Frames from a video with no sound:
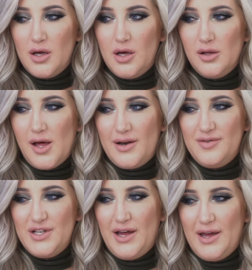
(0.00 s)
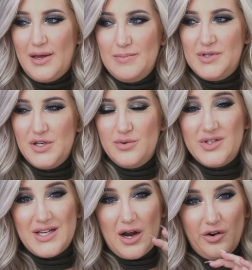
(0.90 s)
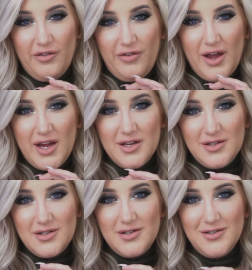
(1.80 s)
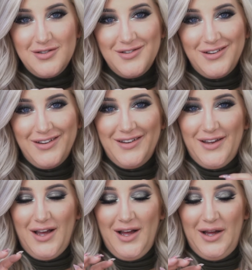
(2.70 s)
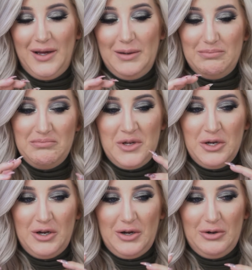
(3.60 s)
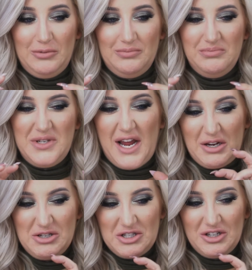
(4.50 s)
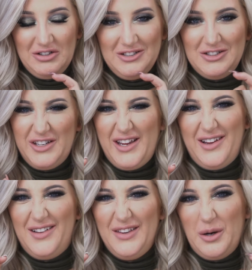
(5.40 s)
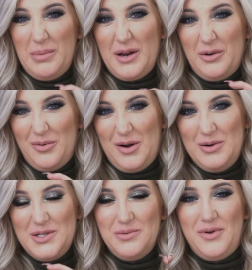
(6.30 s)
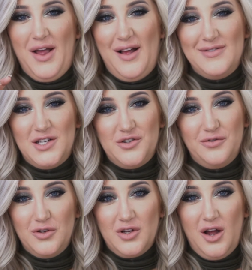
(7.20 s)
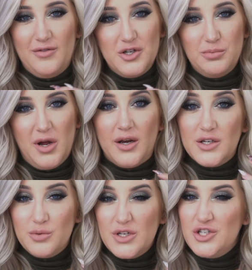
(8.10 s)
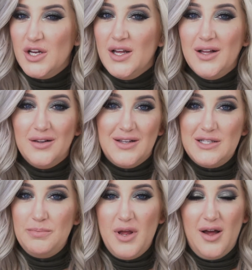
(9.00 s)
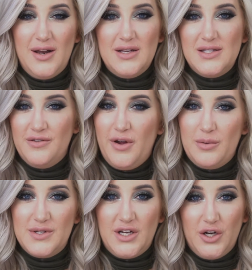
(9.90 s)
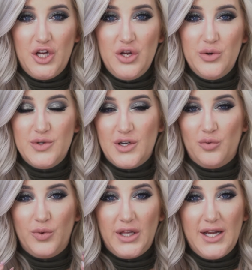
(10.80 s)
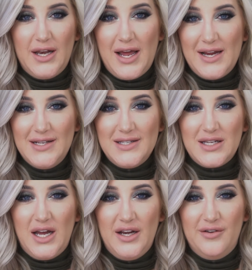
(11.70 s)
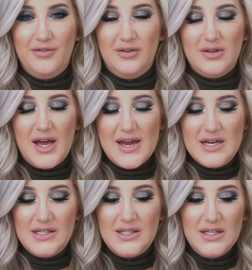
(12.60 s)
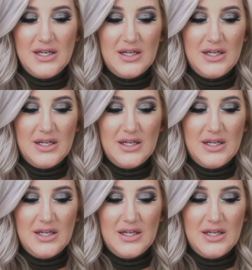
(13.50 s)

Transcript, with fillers: A lot of times you sacrifice, uh, you know, texture looking a little bit gross when you have such a full coverage product, which, let's be honest, if I was going to use a really nice kind of light